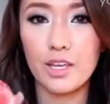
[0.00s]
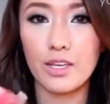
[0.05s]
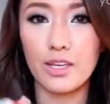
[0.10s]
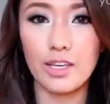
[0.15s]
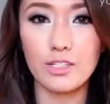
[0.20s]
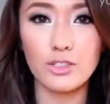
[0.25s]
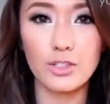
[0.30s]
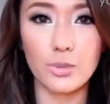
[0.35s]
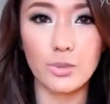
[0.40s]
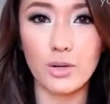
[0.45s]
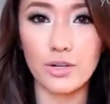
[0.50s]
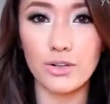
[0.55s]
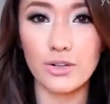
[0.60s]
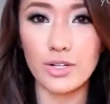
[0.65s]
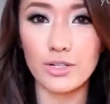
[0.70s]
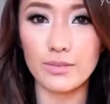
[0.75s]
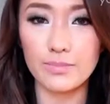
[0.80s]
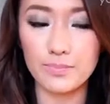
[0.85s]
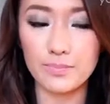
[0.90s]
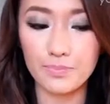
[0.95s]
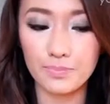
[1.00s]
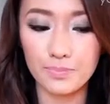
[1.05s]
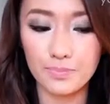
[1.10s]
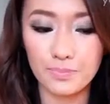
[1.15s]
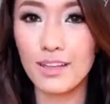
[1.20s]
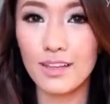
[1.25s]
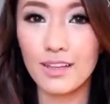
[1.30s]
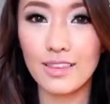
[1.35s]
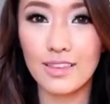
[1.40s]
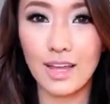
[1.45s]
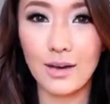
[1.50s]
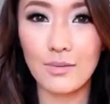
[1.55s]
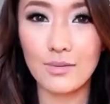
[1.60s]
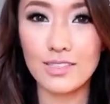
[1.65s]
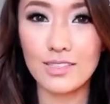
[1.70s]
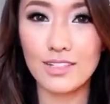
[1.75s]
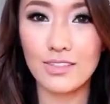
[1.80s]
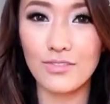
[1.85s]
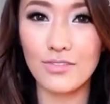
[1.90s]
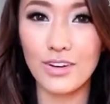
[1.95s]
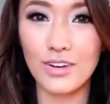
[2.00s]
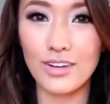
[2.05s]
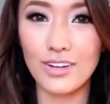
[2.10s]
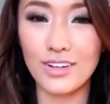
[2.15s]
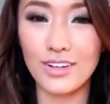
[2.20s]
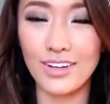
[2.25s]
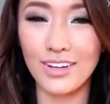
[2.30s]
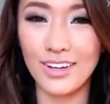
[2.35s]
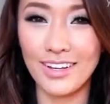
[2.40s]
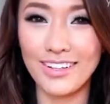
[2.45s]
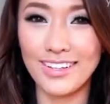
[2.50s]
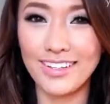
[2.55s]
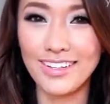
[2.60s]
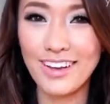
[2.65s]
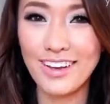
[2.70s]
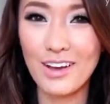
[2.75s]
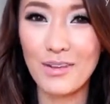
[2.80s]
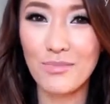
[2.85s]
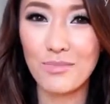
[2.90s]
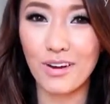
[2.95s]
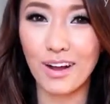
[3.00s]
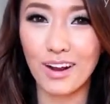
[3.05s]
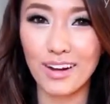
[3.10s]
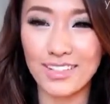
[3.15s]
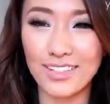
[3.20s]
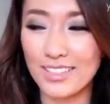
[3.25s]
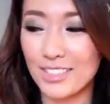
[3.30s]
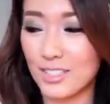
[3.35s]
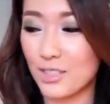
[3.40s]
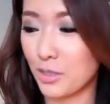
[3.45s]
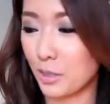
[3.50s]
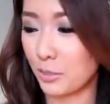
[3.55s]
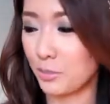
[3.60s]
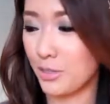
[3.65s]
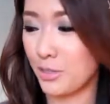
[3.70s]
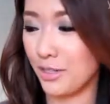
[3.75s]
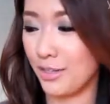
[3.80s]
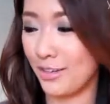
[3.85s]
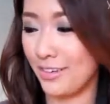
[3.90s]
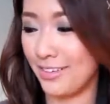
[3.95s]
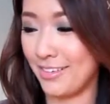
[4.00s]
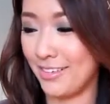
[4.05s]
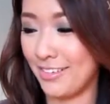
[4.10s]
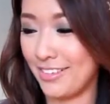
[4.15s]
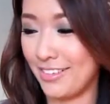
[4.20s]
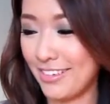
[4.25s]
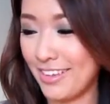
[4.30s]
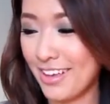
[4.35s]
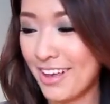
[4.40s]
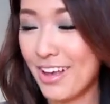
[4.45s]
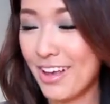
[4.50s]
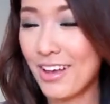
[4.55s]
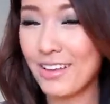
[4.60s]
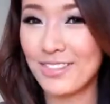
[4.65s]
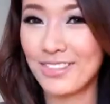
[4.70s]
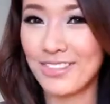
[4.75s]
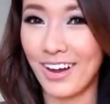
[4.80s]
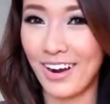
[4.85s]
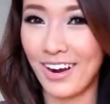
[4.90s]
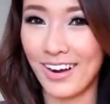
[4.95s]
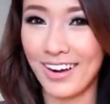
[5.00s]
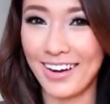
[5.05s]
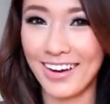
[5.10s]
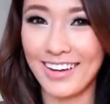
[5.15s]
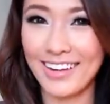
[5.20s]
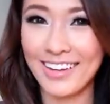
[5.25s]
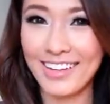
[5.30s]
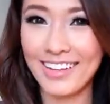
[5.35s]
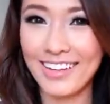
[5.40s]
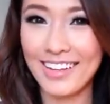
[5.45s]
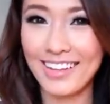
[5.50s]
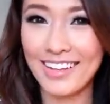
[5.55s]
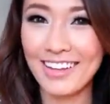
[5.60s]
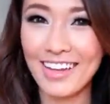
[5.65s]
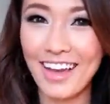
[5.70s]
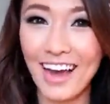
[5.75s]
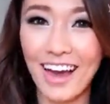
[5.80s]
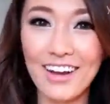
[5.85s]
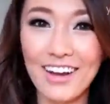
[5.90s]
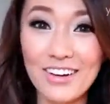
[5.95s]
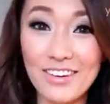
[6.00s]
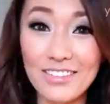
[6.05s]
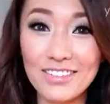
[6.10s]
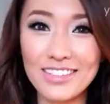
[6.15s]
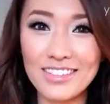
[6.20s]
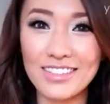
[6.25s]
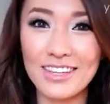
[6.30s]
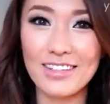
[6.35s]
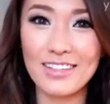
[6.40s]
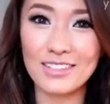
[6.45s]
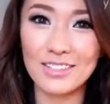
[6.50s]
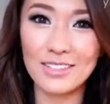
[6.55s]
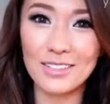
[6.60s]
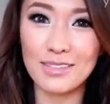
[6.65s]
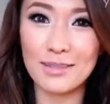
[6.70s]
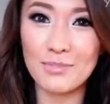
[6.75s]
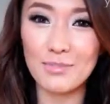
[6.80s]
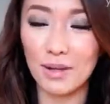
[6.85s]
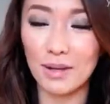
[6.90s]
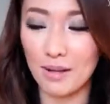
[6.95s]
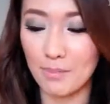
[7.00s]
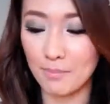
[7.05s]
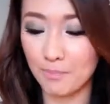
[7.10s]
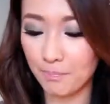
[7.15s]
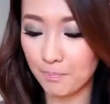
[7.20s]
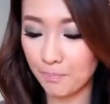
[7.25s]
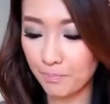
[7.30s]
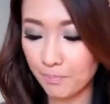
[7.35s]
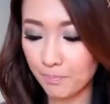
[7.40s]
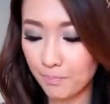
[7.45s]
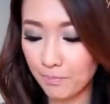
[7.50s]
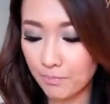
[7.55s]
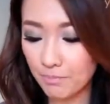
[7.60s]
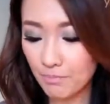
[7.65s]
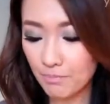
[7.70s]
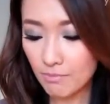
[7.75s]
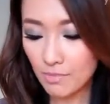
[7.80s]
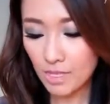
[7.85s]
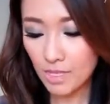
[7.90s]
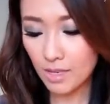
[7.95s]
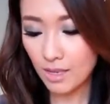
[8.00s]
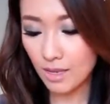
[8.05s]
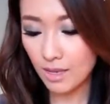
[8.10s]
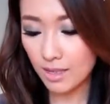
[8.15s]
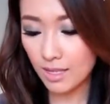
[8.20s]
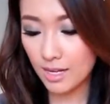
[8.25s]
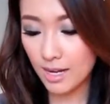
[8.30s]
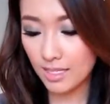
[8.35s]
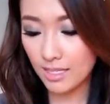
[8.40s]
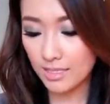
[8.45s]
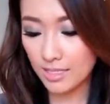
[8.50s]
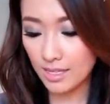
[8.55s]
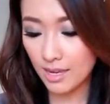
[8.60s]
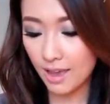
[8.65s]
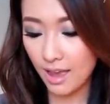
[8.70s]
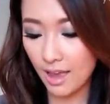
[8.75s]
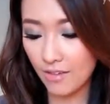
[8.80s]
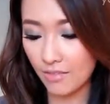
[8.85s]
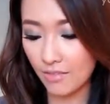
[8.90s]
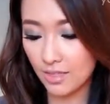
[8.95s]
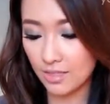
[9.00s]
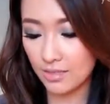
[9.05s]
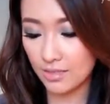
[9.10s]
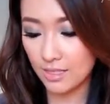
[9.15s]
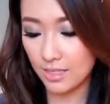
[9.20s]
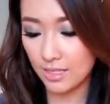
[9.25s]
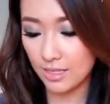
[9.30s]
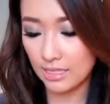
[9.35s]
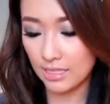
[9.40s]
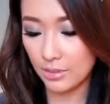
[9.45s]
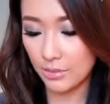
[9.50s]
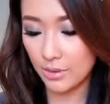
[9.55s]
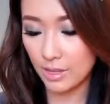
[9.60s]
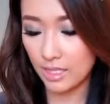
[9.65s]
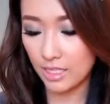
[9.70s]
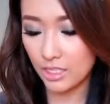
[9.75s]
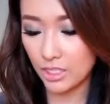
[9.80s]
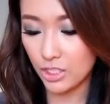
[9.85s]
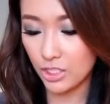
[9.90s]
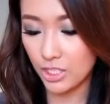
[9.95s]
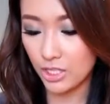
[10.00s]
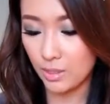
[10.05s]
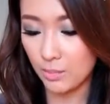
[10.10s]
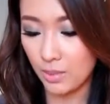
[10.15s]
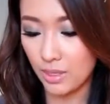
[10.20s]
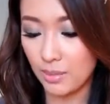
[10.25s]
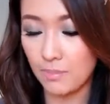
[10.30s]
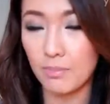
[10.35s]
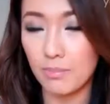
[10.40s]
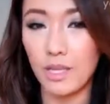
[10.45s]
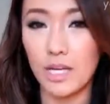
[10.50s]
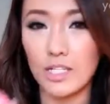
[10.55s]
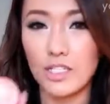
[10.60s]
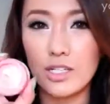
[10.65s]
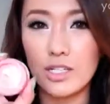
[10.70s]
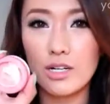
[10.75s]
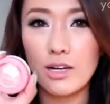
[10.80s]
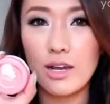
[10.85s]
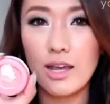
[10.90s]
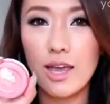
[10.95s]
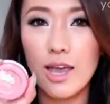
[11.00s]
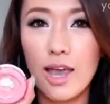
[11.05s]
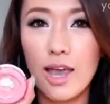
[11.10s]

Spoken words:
in case you're wondering. That wasn't a very good product description. Sorry. I don't know what to say, it's just lip balm. The next thing I have is the Lioele Cheek Beam Blusher,